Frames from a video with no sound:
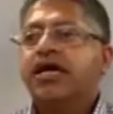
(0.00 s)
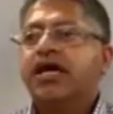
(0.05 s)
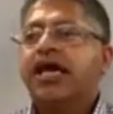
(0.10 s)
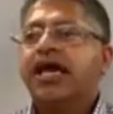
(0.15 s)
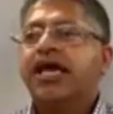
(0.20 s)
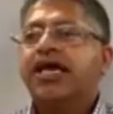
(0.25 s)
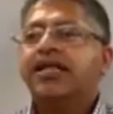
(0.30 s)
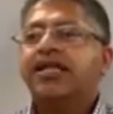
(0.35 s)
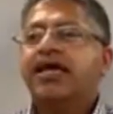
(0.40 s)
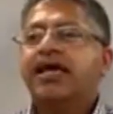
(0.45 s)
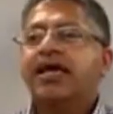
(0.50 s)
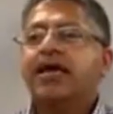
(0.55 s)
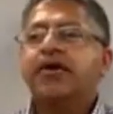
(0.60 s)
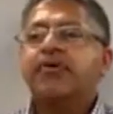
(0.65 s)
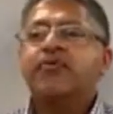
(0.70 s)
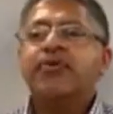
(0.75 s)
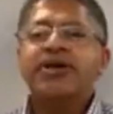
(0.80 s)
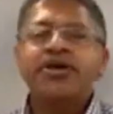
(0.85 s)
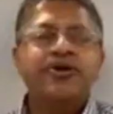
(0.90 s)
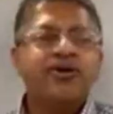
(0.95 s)
And
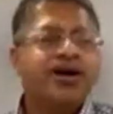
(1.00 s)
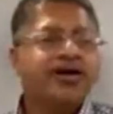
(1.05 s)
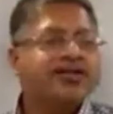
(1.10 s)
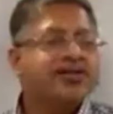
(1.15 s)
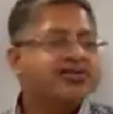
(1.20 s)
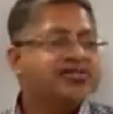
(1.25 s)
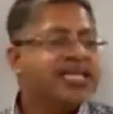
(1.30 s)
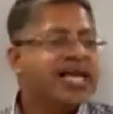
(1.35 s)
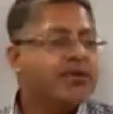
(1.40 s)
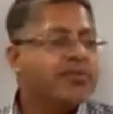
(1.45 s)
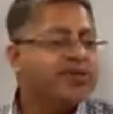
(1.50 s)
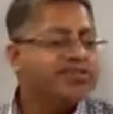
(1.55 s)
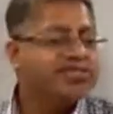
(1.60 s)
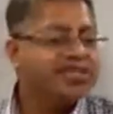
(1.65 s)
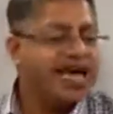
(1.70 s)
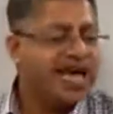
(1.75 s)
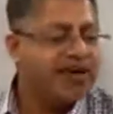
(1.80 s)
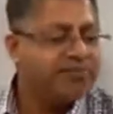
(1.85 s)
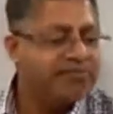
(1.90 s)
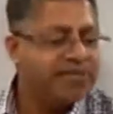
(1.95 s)
we don't understand what's
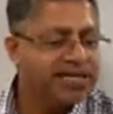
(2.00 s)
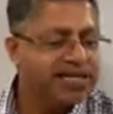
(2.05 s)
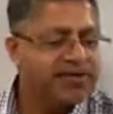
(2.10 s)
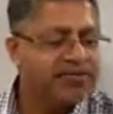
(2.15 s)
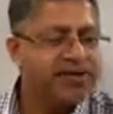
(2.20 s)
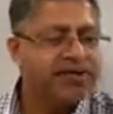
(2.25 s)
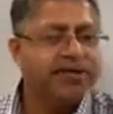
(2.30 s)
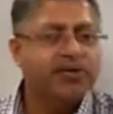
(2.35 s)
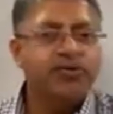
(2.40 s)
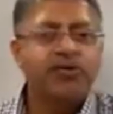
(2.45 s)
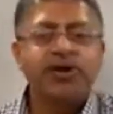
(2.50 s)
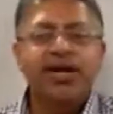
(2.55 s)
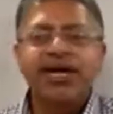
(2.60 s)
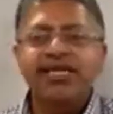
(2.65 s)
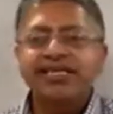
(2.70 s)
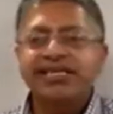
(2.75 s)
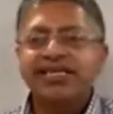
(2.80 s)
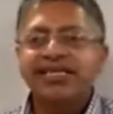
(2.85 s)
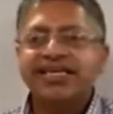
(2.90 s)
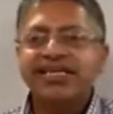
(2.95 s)
happening. You know, we're
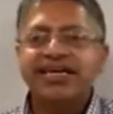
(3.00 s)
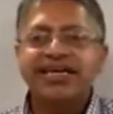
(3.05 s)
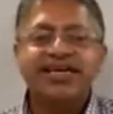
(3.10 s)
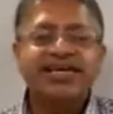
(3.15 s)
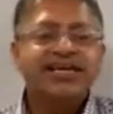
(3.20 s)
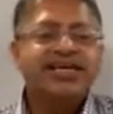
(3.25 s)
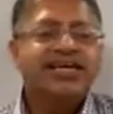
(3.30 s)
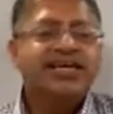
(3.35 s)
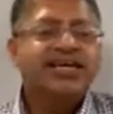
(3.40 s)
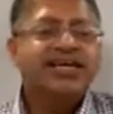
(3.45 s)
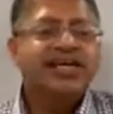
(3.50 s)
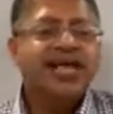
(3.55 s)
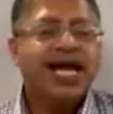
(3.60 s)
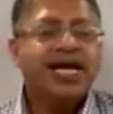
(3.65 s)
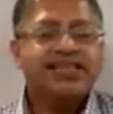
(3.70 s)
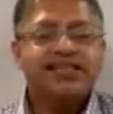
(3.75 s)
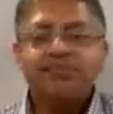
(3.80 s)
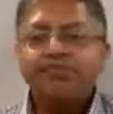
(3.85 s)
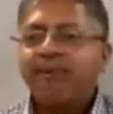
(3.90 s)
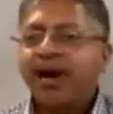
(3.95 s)
at
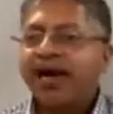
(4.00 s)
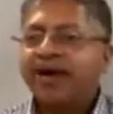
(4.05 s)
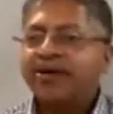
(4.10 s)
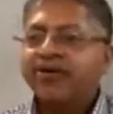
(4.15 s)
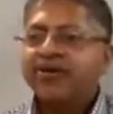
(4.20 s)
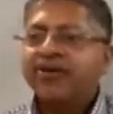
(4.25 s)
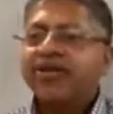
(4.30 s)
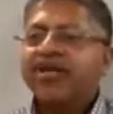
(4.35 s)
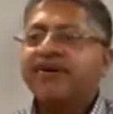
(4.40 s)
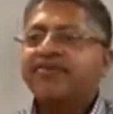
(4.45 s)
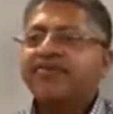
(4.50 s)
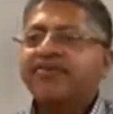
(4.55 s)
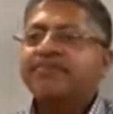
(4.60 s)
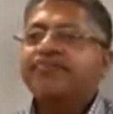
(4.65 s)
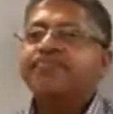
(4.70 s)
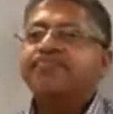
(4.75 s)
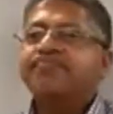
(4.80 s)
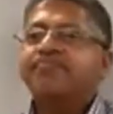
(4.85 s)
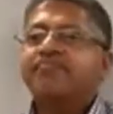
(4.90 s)
the micro level,